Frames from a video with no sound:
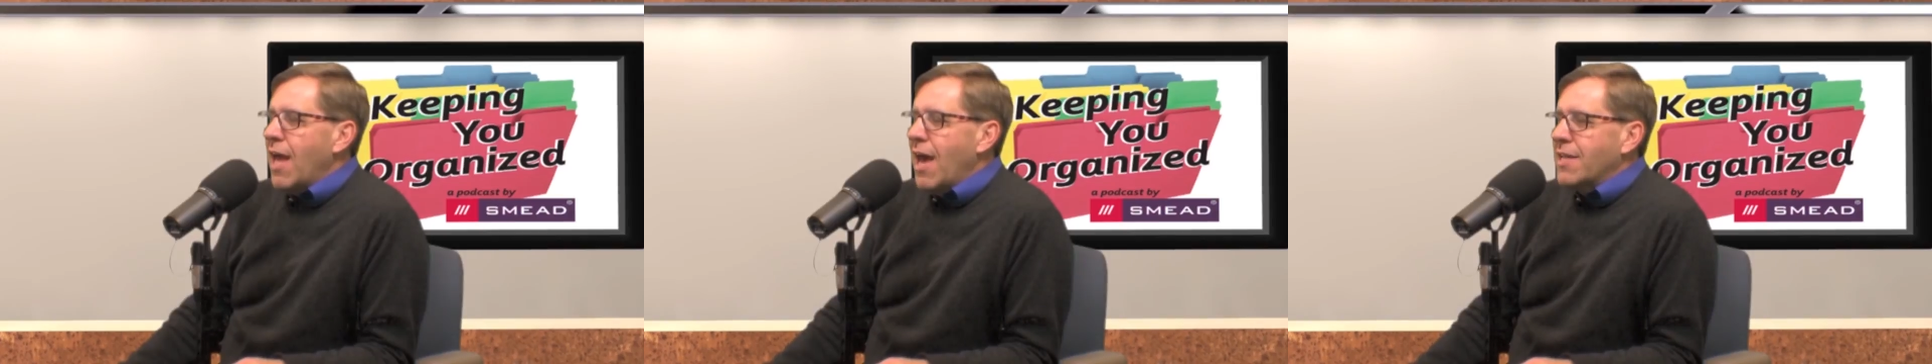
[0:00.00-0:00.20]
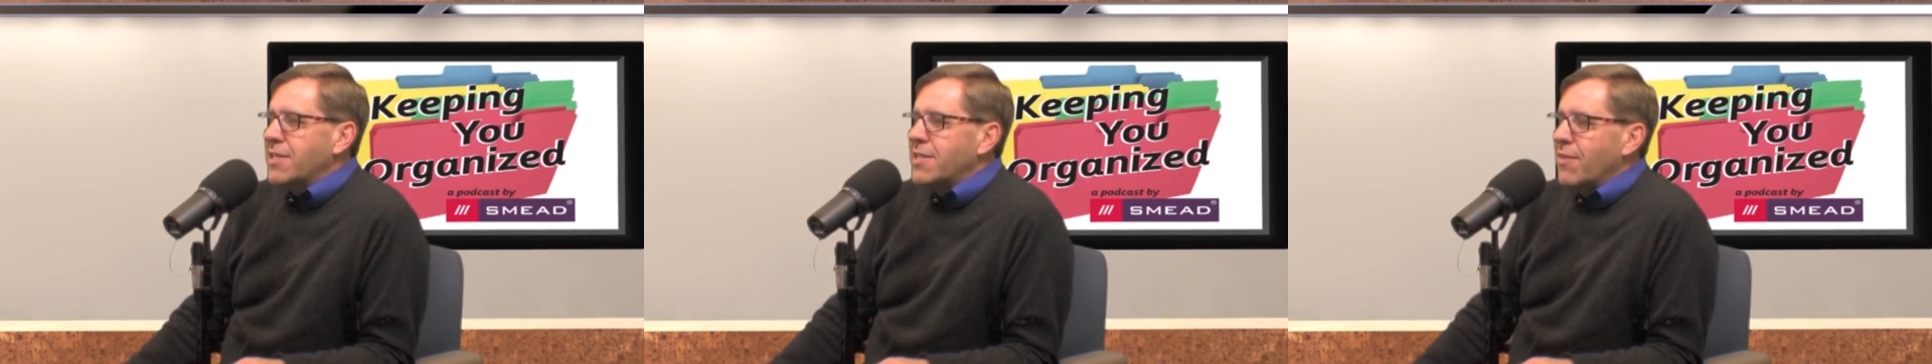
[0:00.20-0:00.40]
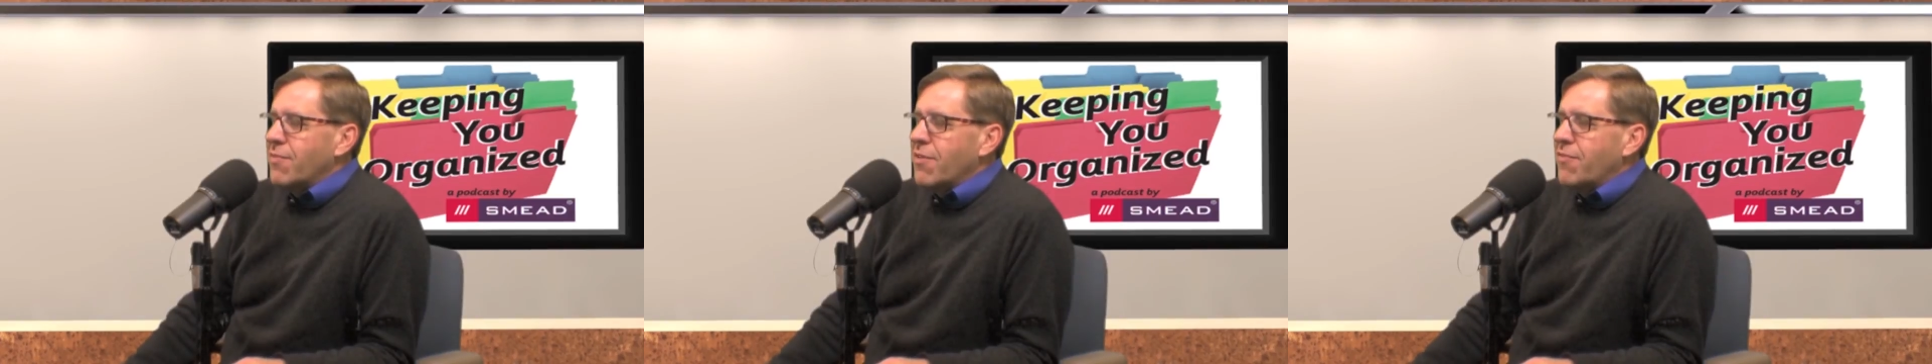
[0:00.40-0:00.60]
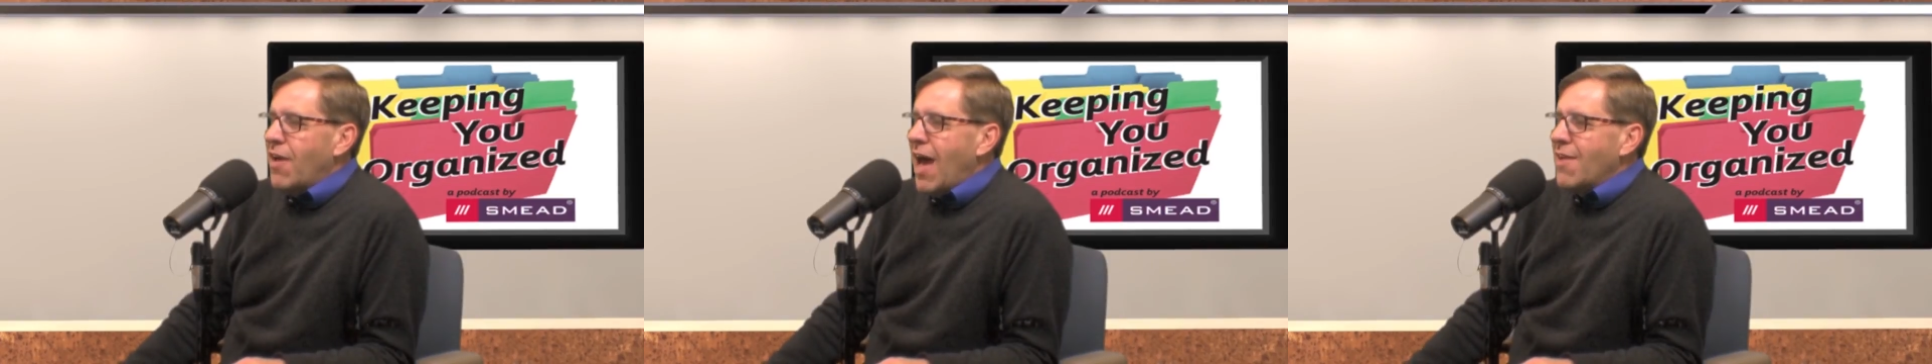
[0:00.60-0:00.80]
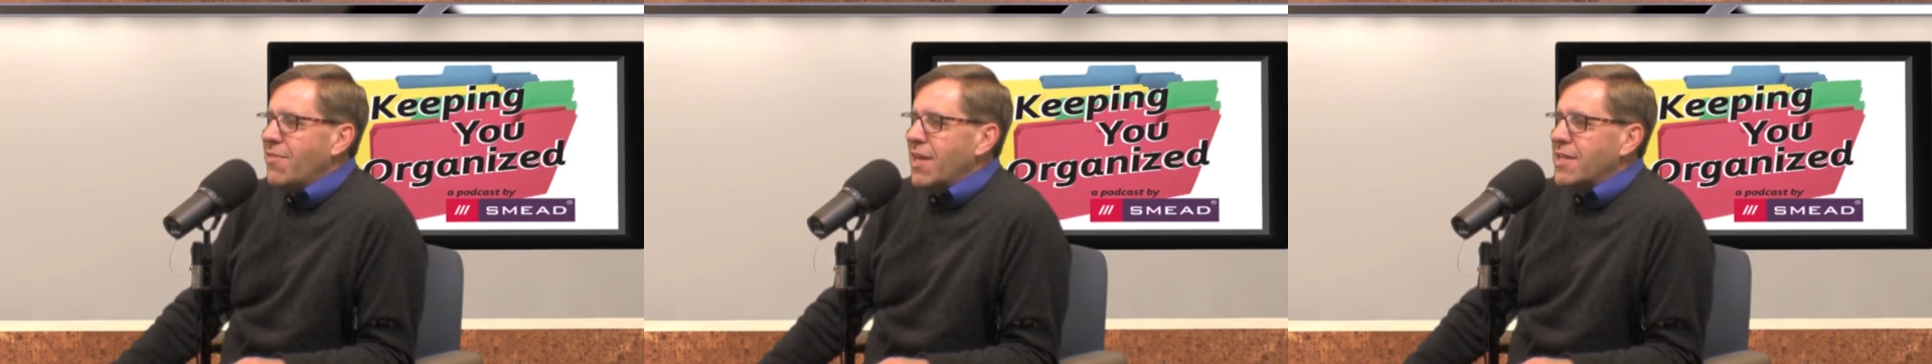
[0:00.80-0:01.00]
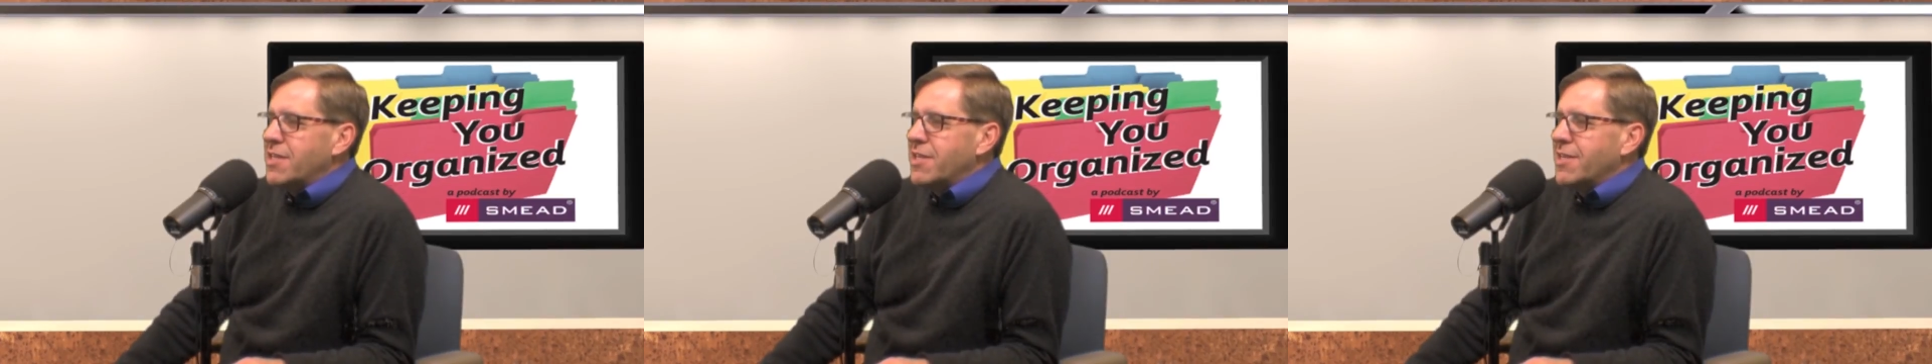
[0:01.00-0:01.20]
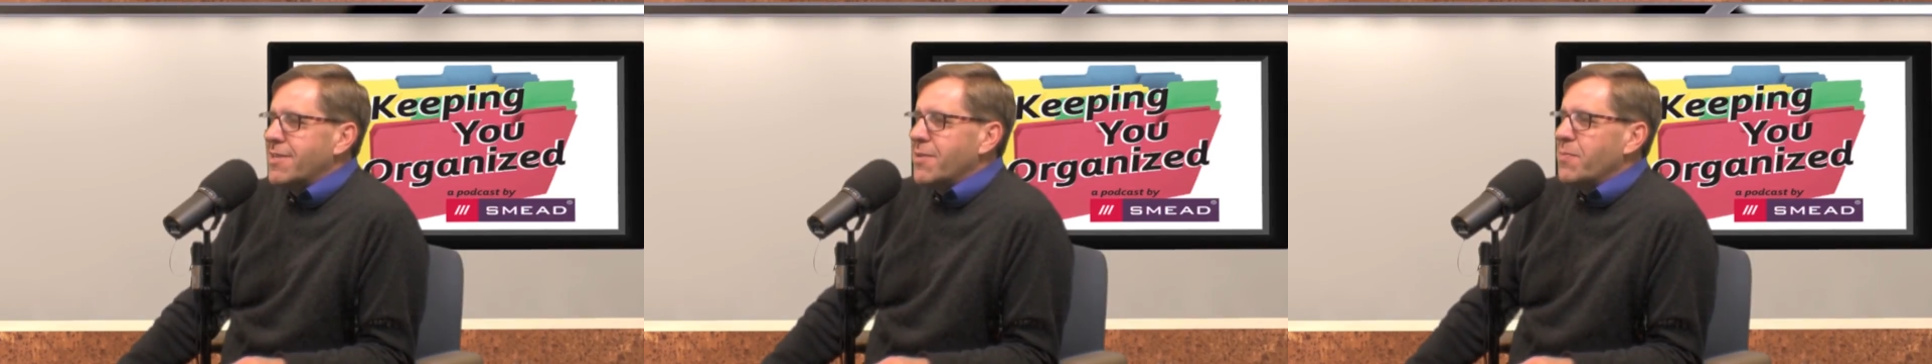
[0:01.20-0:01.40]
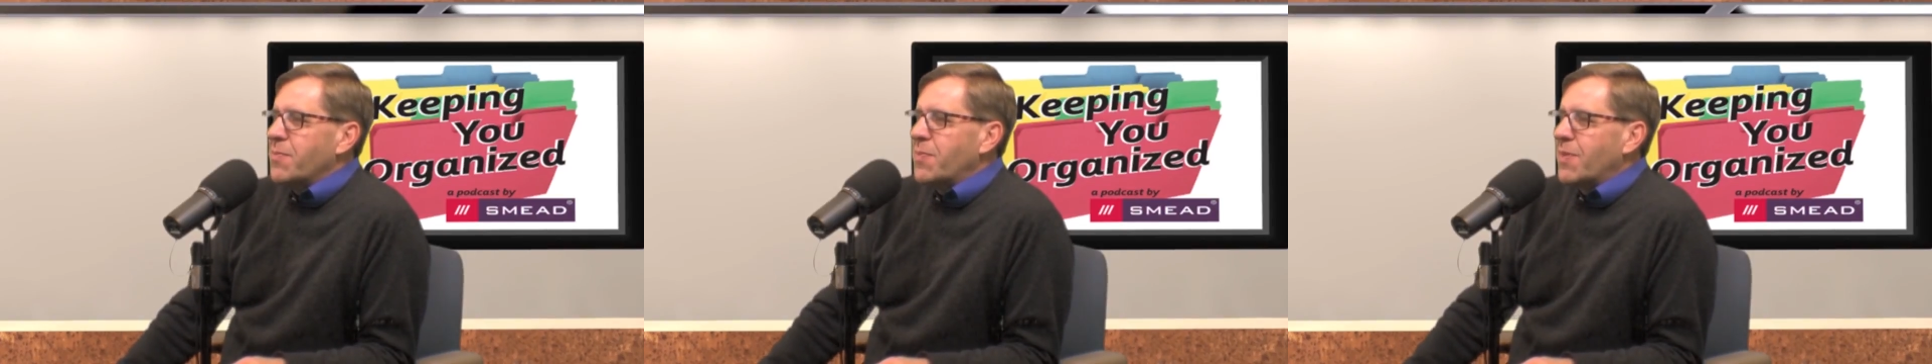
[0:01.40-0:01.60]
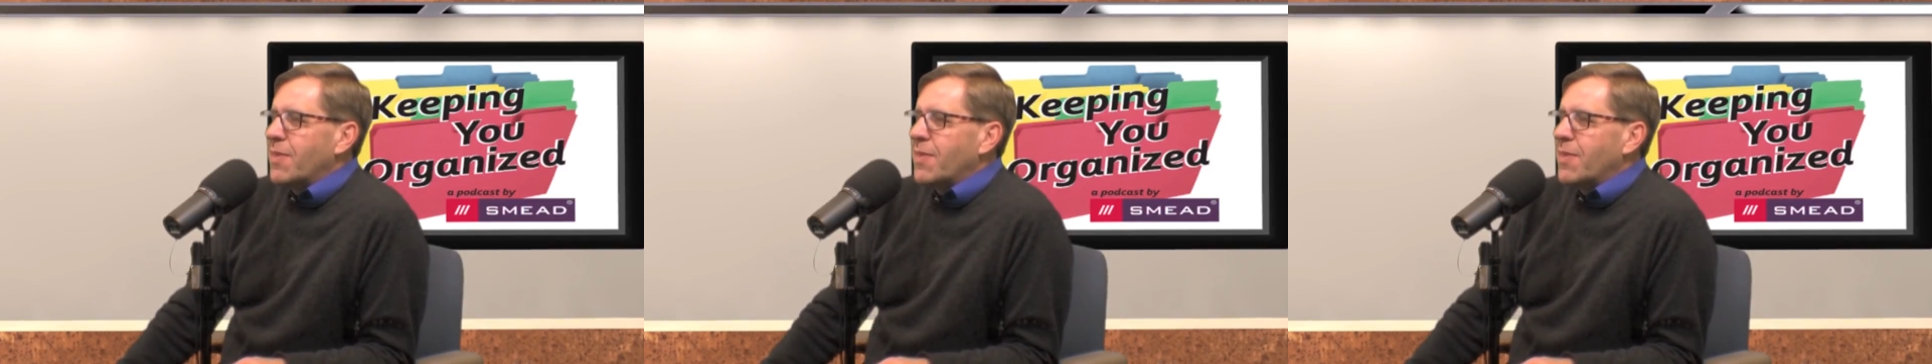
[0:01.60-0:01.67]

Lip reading: S of the 5S system.